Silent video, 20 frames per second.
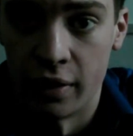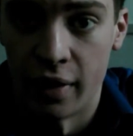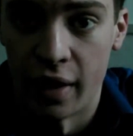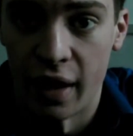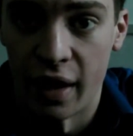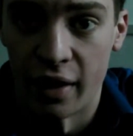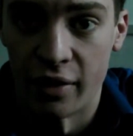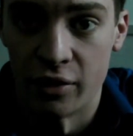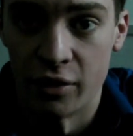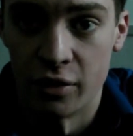
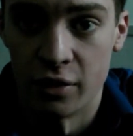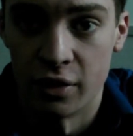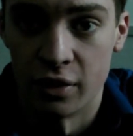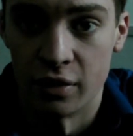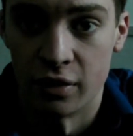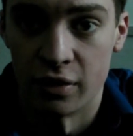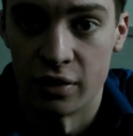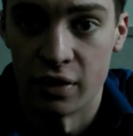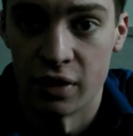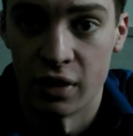As you can
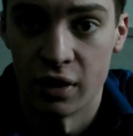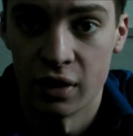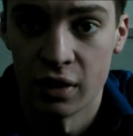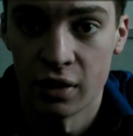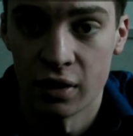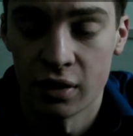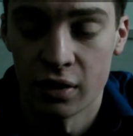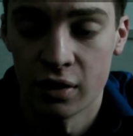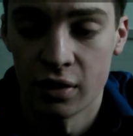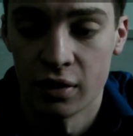see,
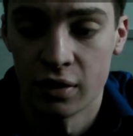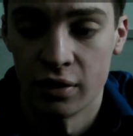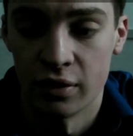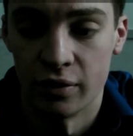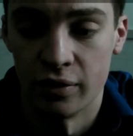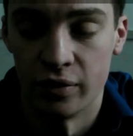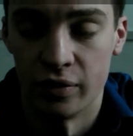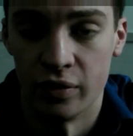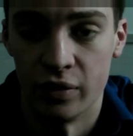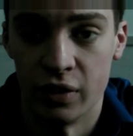
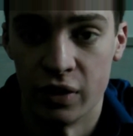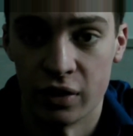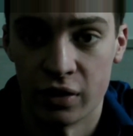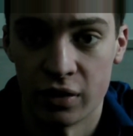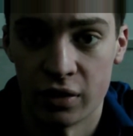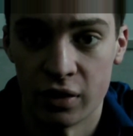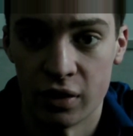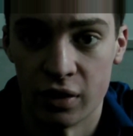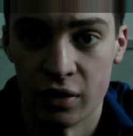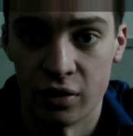
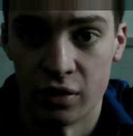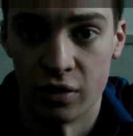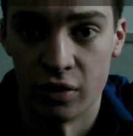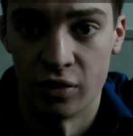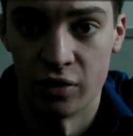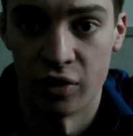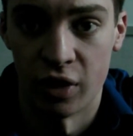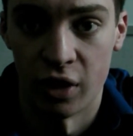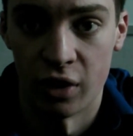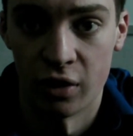this is the
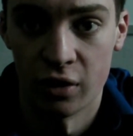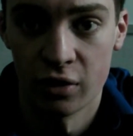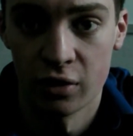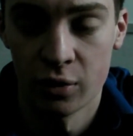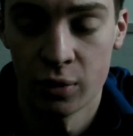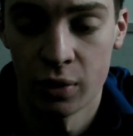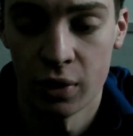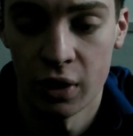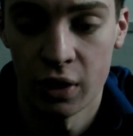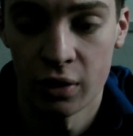fire
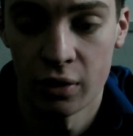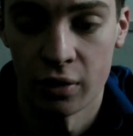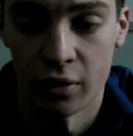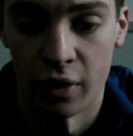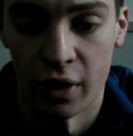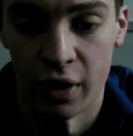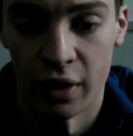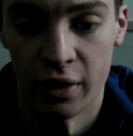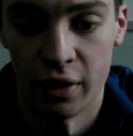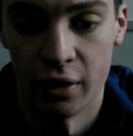display
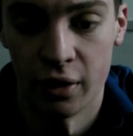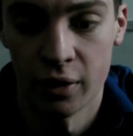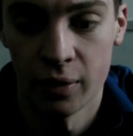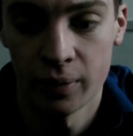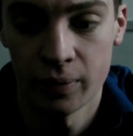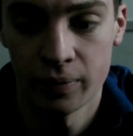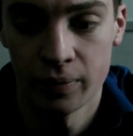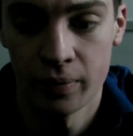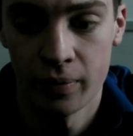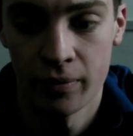right here,
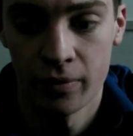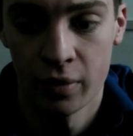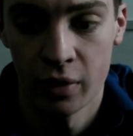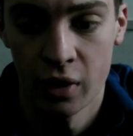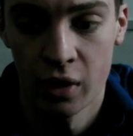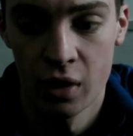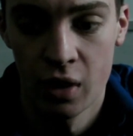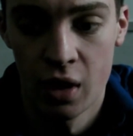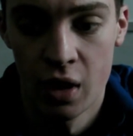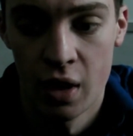
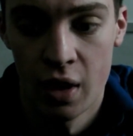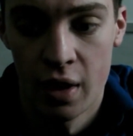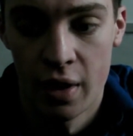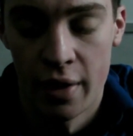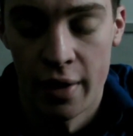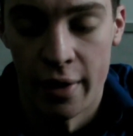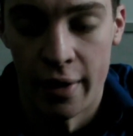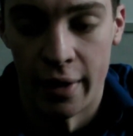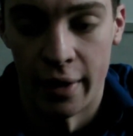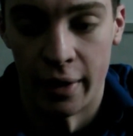
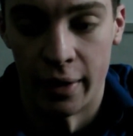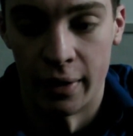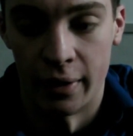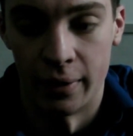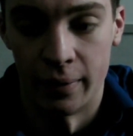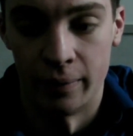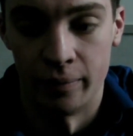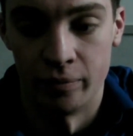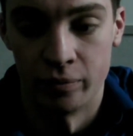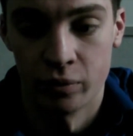
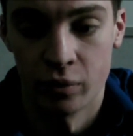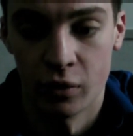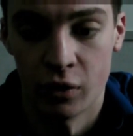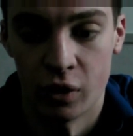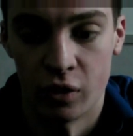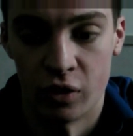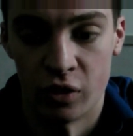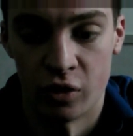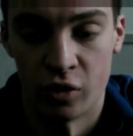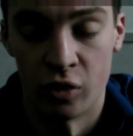and
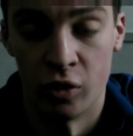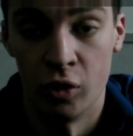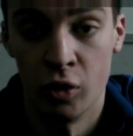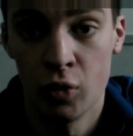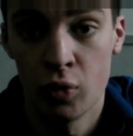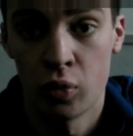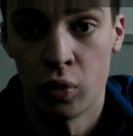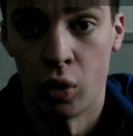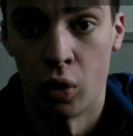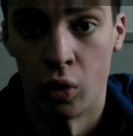this
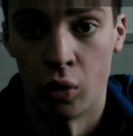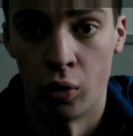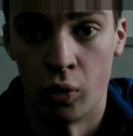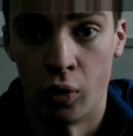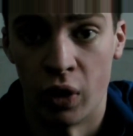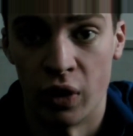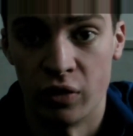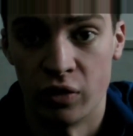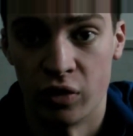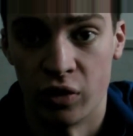loop will
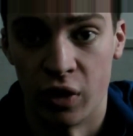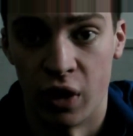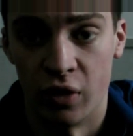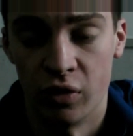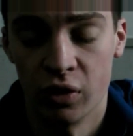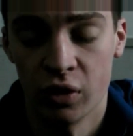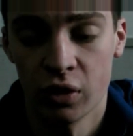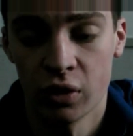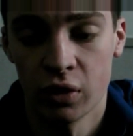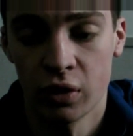run
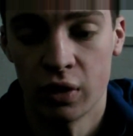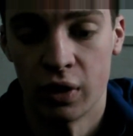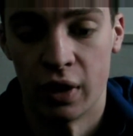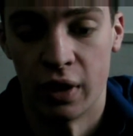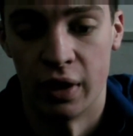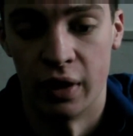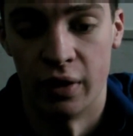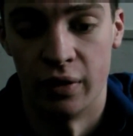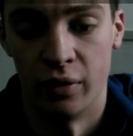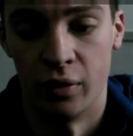forever
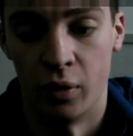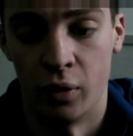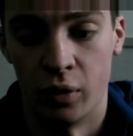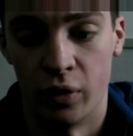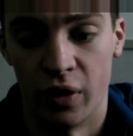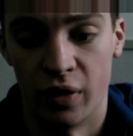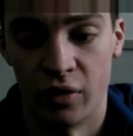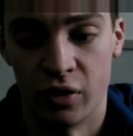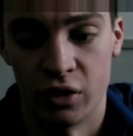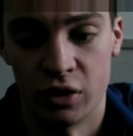and it will
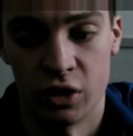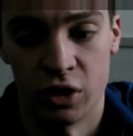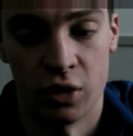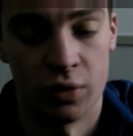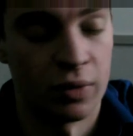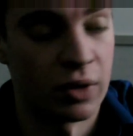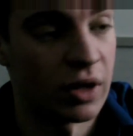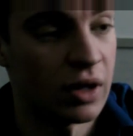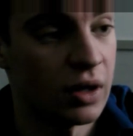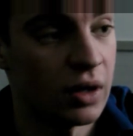never
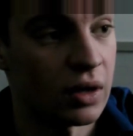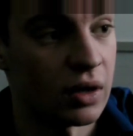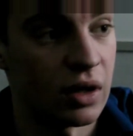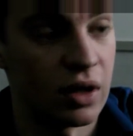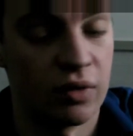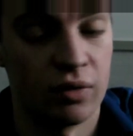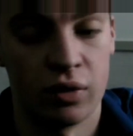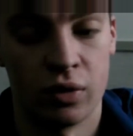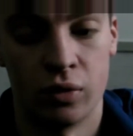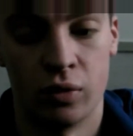terminate,
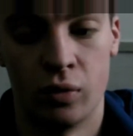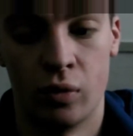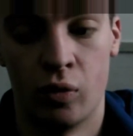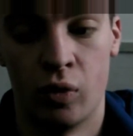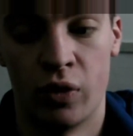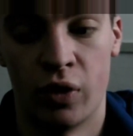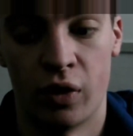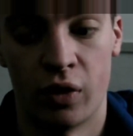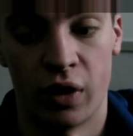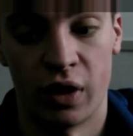even
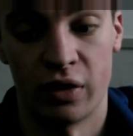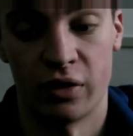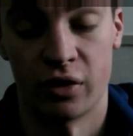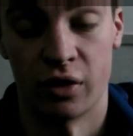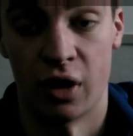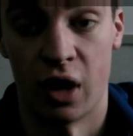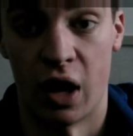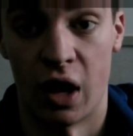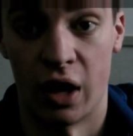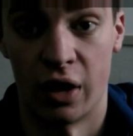when the lights
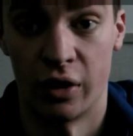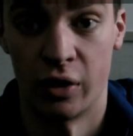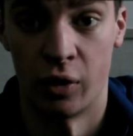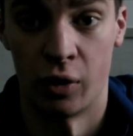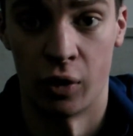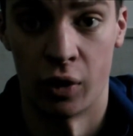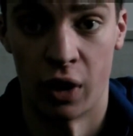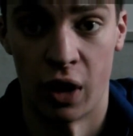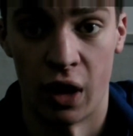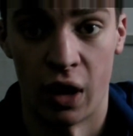are on
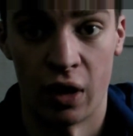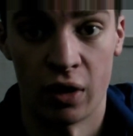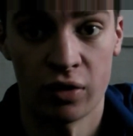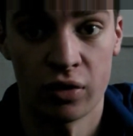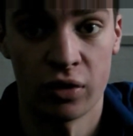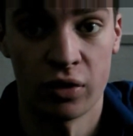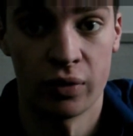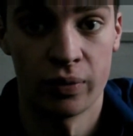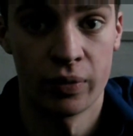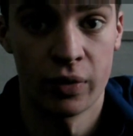or off.
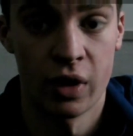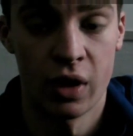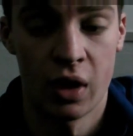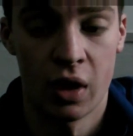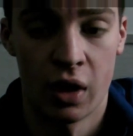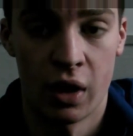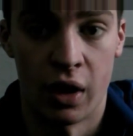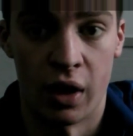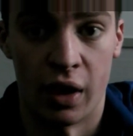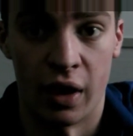
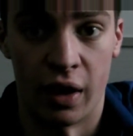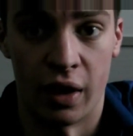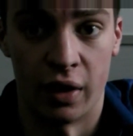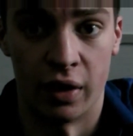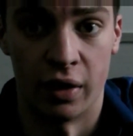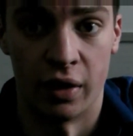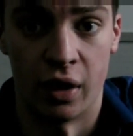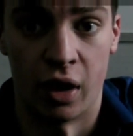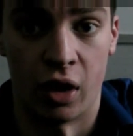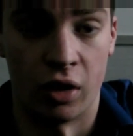
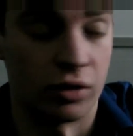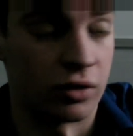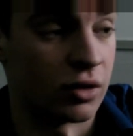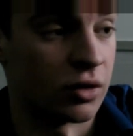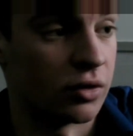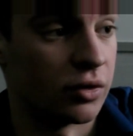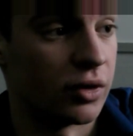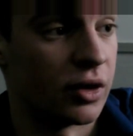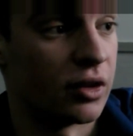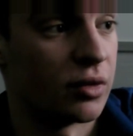And I'll
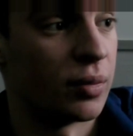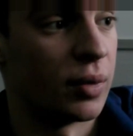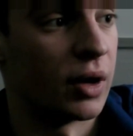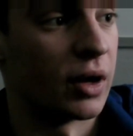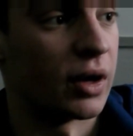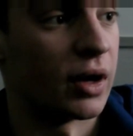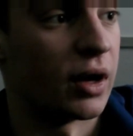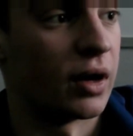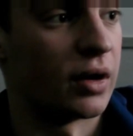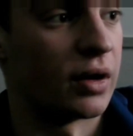turn the lights back
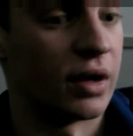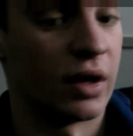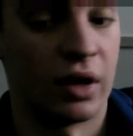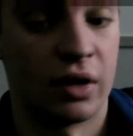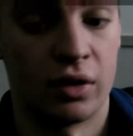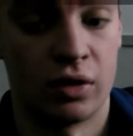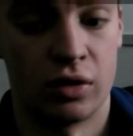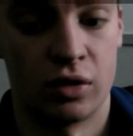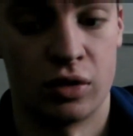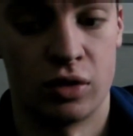on
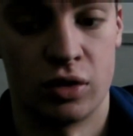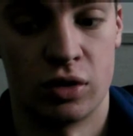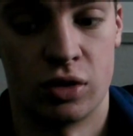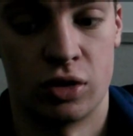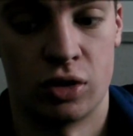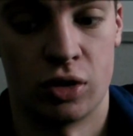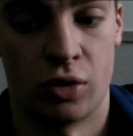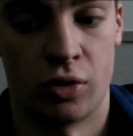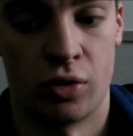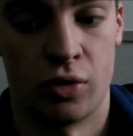again to
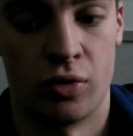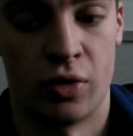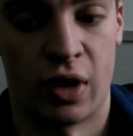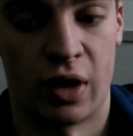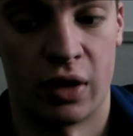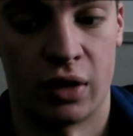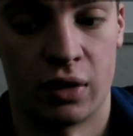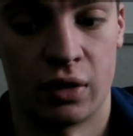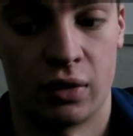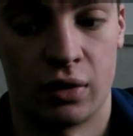show you
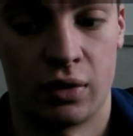that